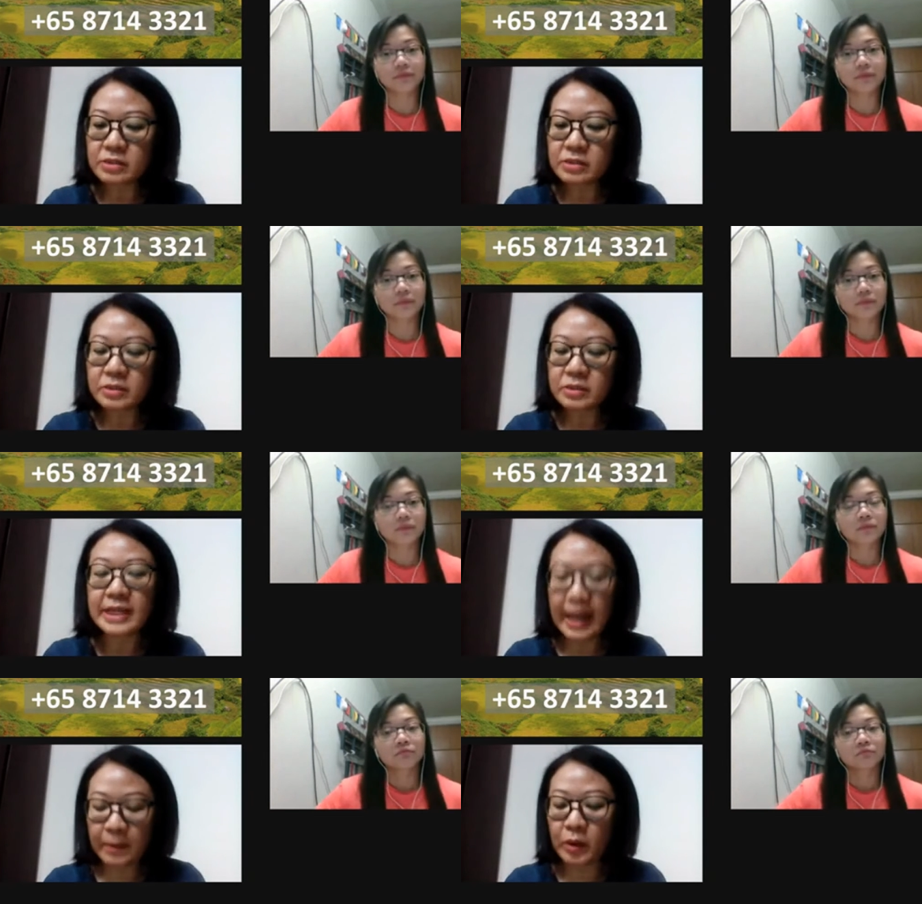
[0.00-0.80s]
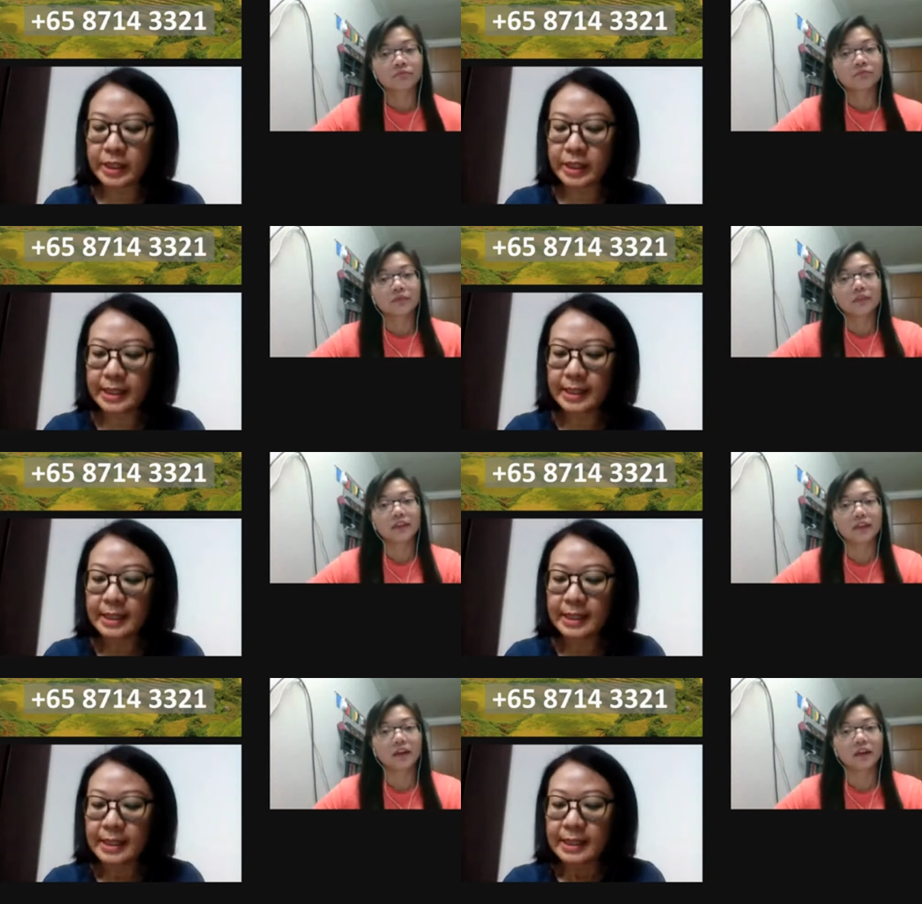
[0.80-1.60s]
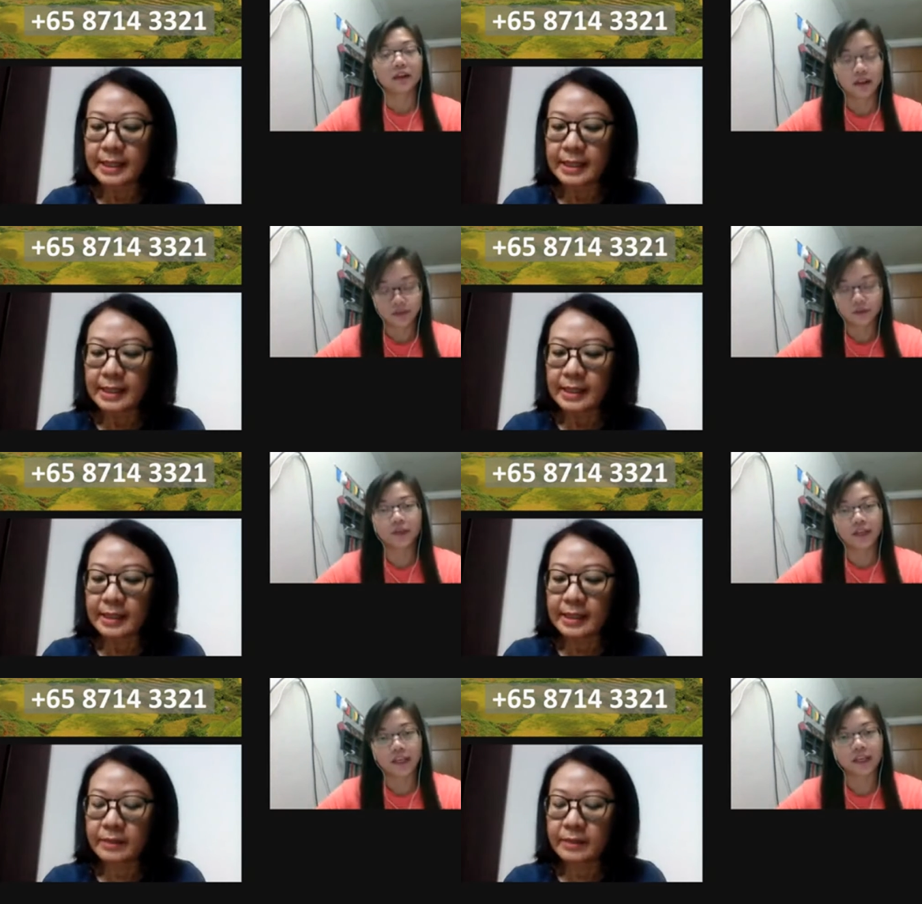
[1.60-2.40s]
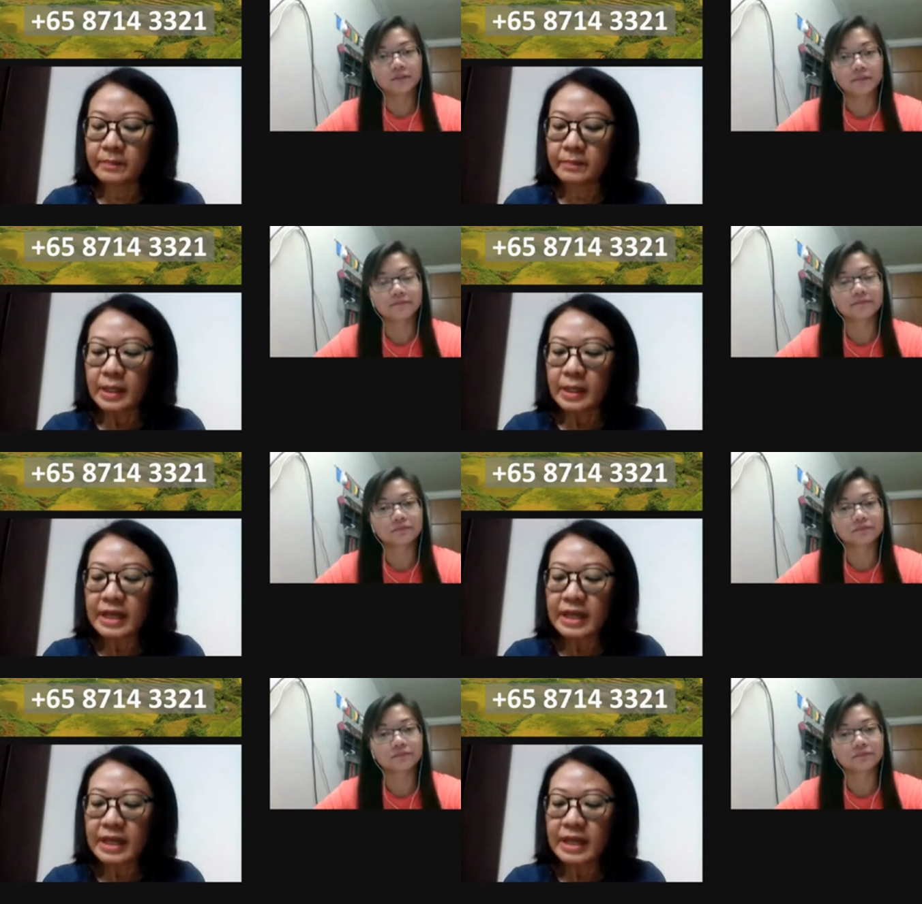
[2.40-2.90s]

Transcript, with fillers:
Speaker 1: to the airport. Ah, um, okay.